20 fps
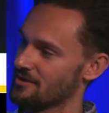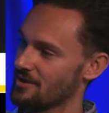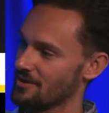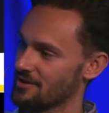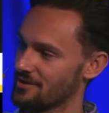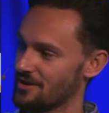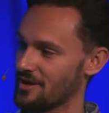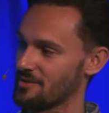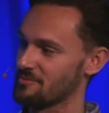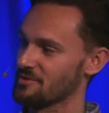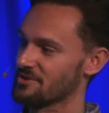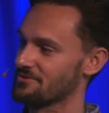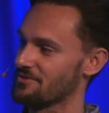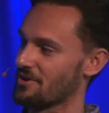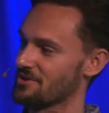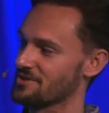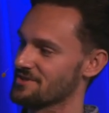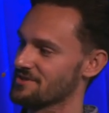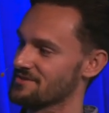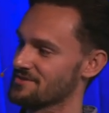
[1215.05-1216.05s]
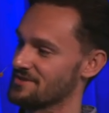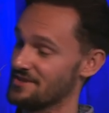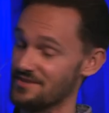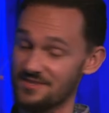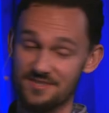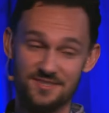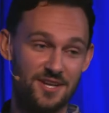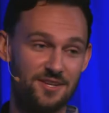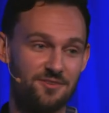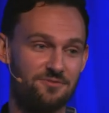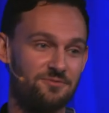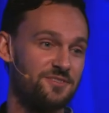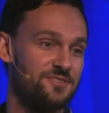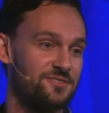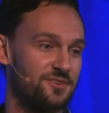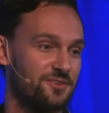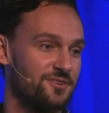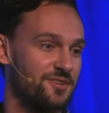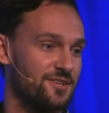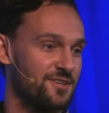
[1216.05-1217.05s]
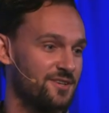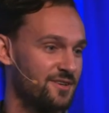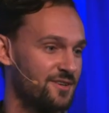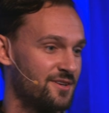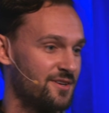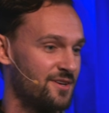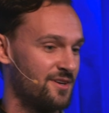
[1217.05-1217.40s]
anonymous functions instead of returning